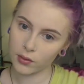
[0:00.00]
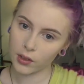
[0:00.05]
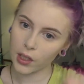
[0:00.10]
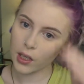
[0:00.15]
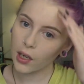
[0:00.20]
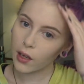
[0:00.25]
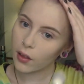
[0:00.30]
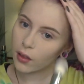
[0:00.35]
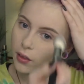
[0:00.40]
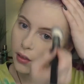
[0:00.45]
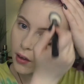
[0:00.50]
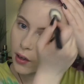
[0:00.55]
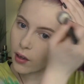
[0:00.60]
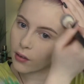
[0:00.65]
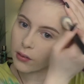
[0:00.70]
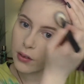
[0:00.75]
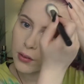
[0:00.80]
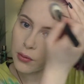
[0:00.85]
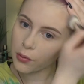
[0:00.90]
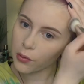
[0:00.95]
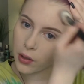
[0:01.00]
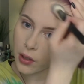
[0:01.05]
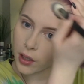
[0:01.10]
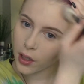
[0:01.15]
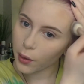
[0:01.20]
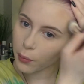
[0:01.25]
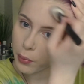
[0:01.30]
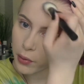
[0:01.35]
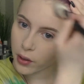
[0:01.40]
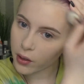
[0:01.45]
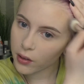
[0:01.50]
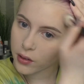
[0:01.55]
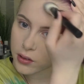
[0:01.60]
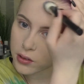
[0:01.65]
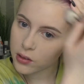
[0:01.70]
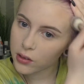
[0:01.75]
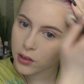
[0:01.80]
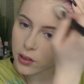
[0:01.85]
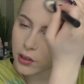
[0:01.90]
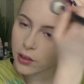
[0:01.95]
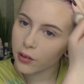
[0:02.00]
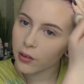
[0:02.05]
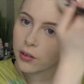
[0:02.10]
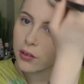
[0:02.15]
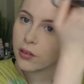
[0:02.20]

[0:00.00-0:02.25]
I love forehead bronze too.